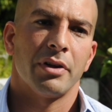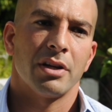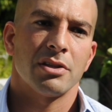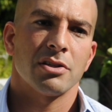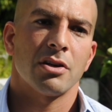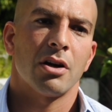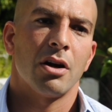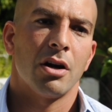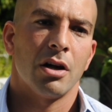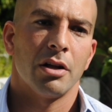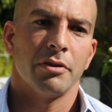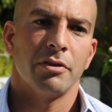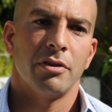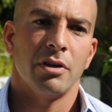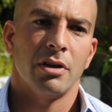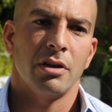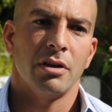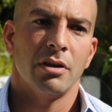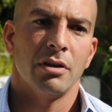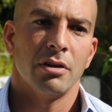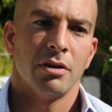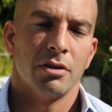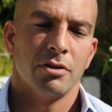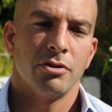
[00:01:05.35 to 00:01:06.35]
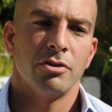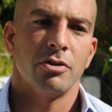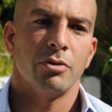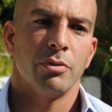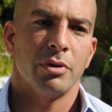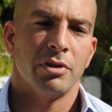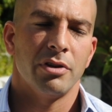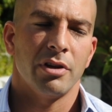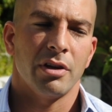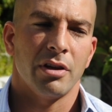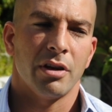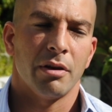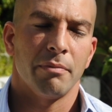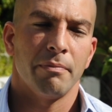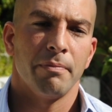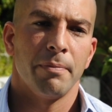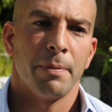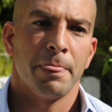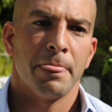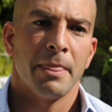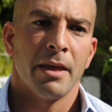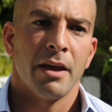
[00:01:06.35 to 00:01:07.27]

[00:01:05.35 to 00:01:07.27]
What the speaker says: That's called the duodenum.